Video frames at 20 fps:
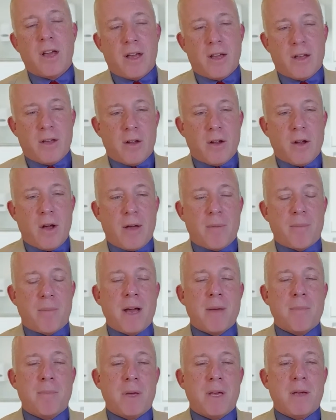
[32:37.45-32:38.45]
you know, it
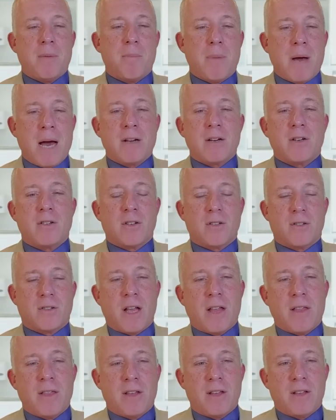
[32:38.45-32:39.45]
might be better to
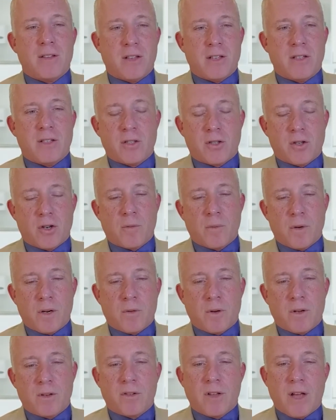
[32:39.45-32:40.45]
send these indeterminate
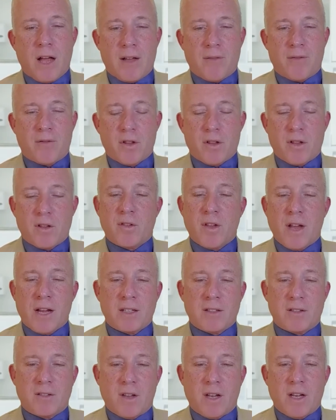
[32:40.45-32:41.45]
risk at the
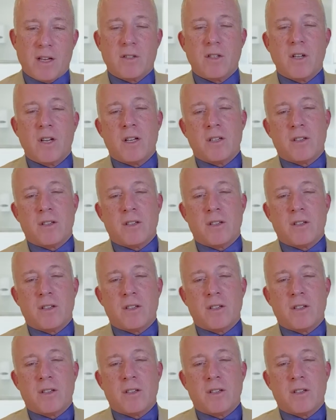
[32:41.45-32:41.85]
second stage